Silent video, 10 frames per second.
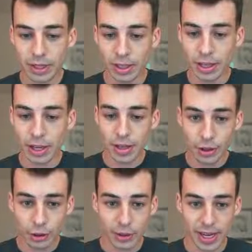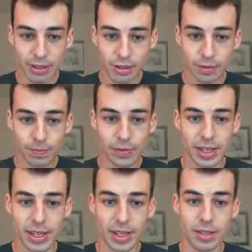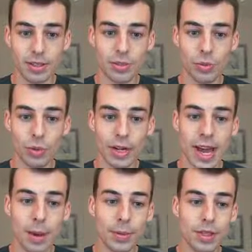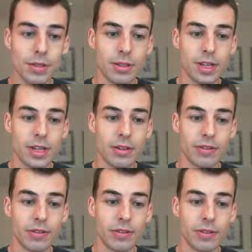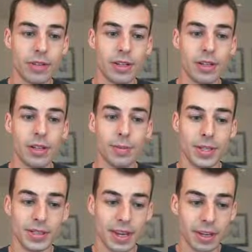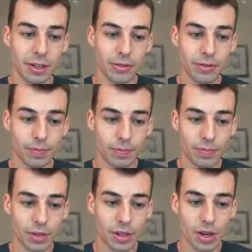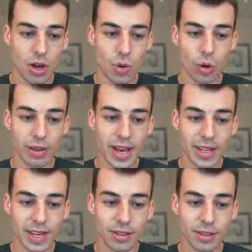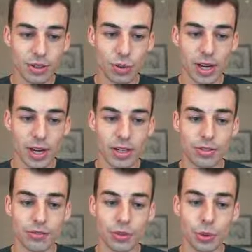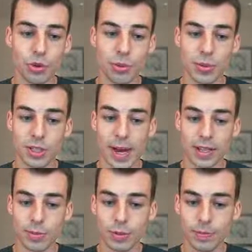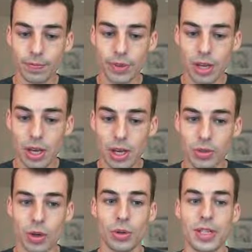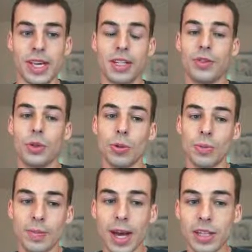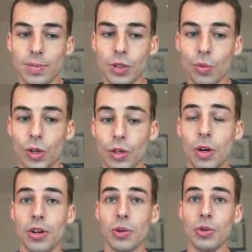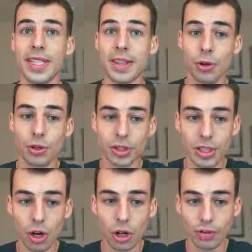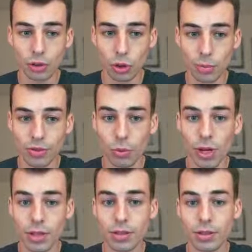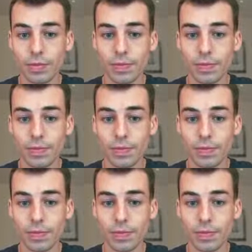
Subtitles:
The other case is what happens if B is negative. Well, in that case, you want as few groups as possible. So to get as few groups as possible, what you want to do is either delete all of the groups of 1s,